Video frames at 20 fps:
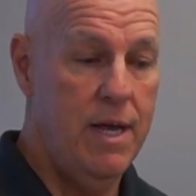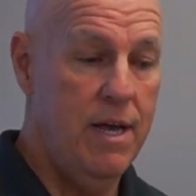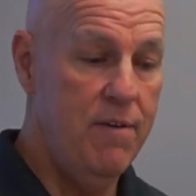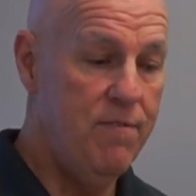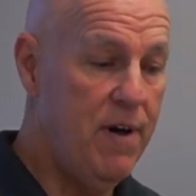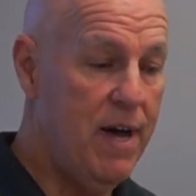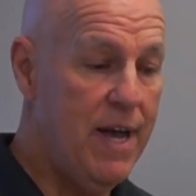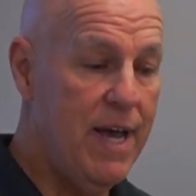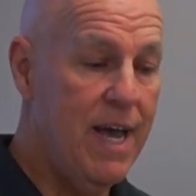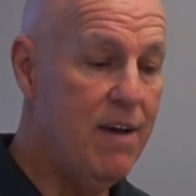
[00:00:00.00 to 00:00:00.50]

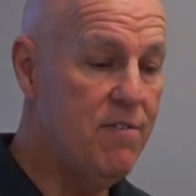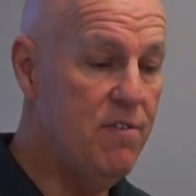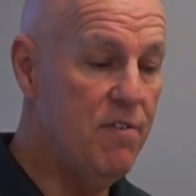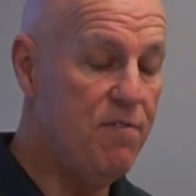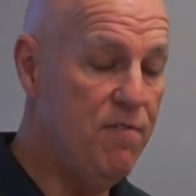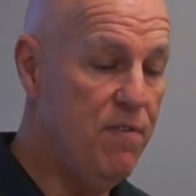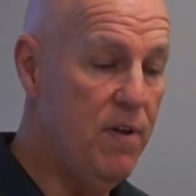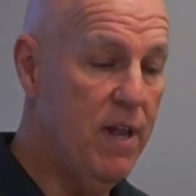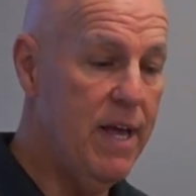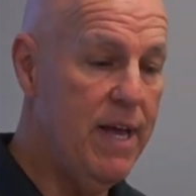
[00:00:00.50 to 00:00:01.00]
if I have a
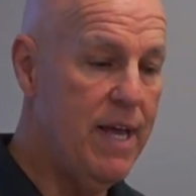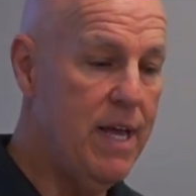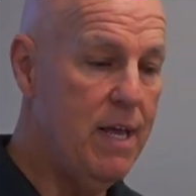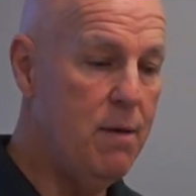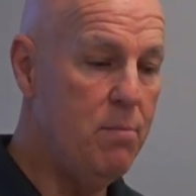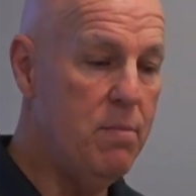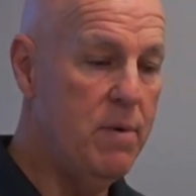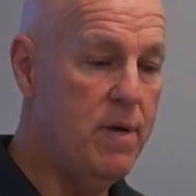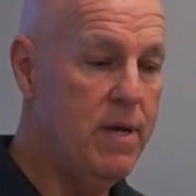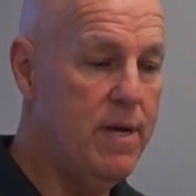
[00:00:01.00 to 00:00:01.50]

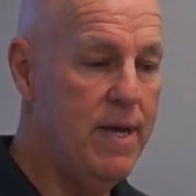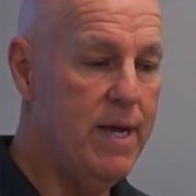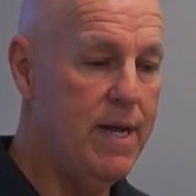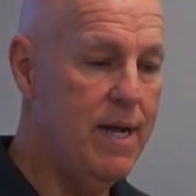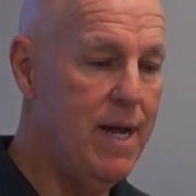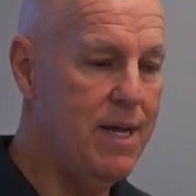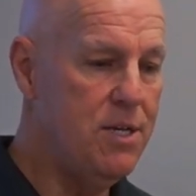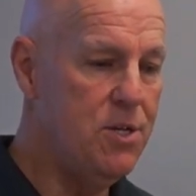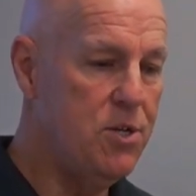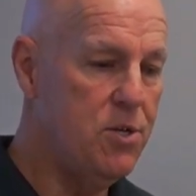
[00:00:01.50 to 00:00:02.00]
flame
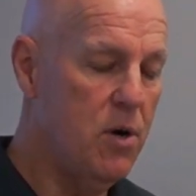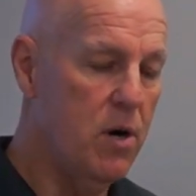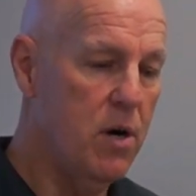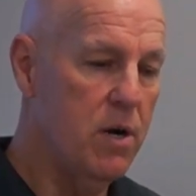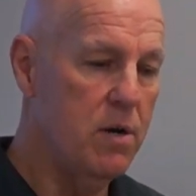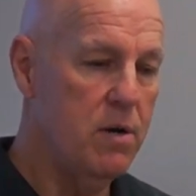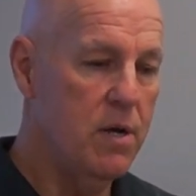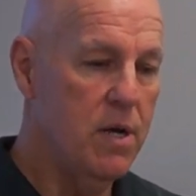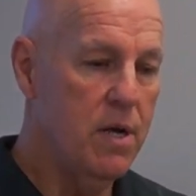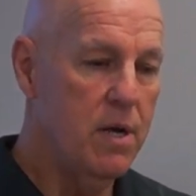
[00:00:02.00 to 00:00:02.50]
and I
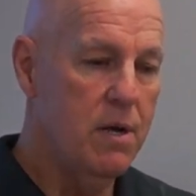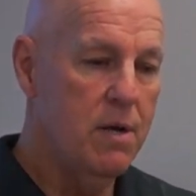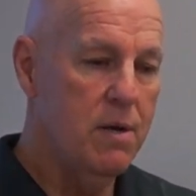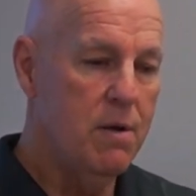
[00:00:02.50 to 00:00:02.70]
start